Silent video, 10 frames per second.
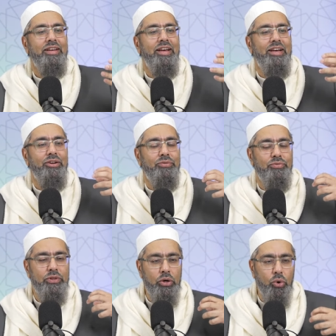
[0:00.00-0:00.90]
and of
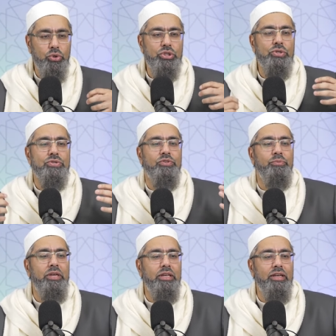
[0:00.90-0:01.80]
the oceans of
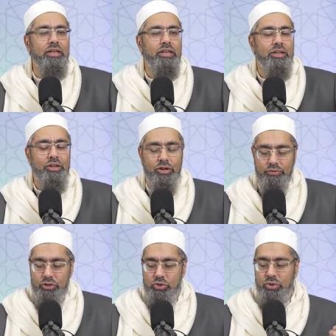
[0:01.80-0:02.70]
meaning of
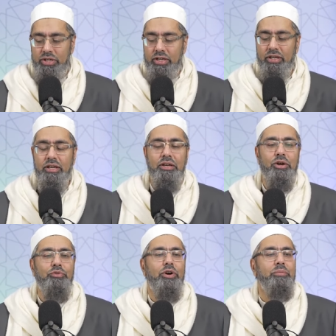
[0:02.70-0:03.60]
the Sunnah
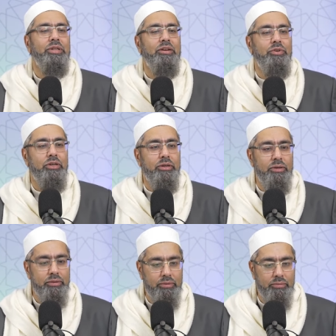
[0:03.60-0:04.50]
of our beloved
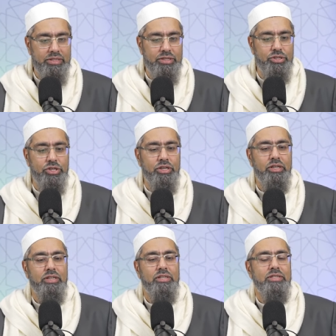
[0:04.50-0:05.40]
Messenger
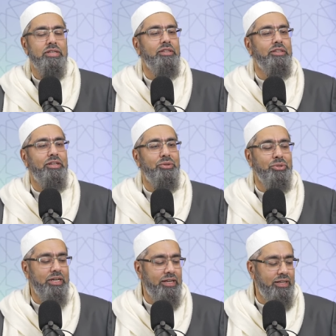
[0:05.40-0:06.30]
sallallahu
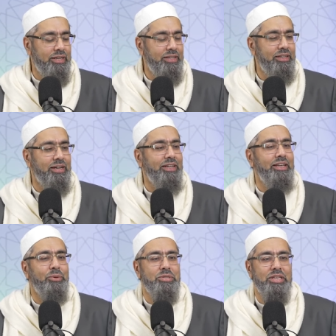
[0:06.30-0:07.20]
ta'ala alayhi
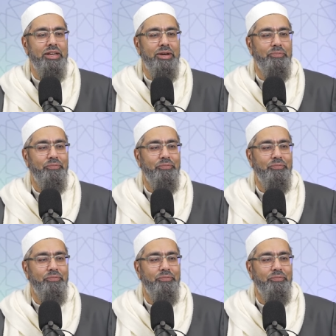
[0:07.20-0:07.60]
wasallam.